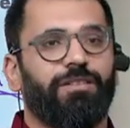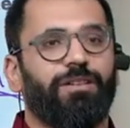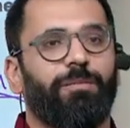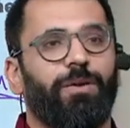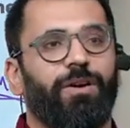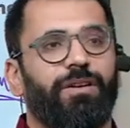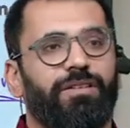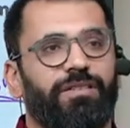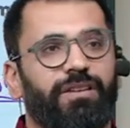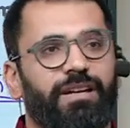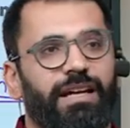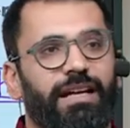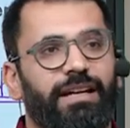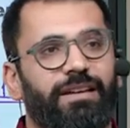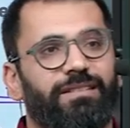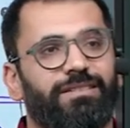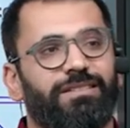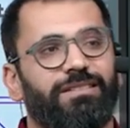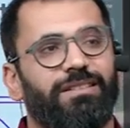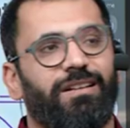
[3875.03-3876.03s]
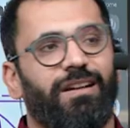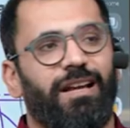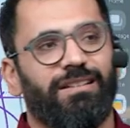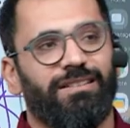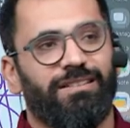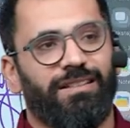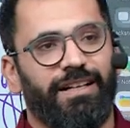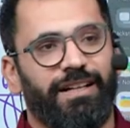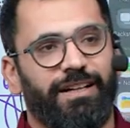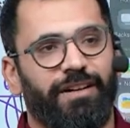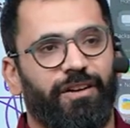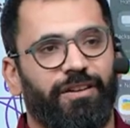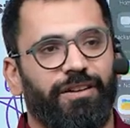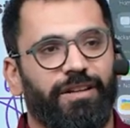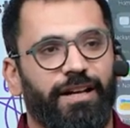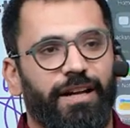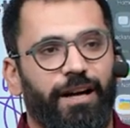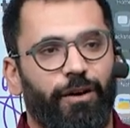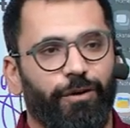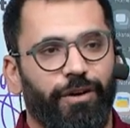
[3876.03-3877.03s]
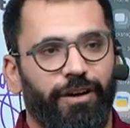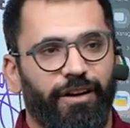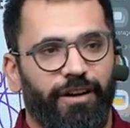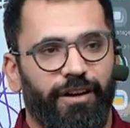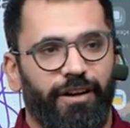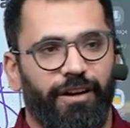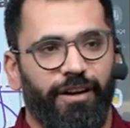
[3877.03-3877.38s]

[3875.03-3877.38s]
the policy get translated on the ground?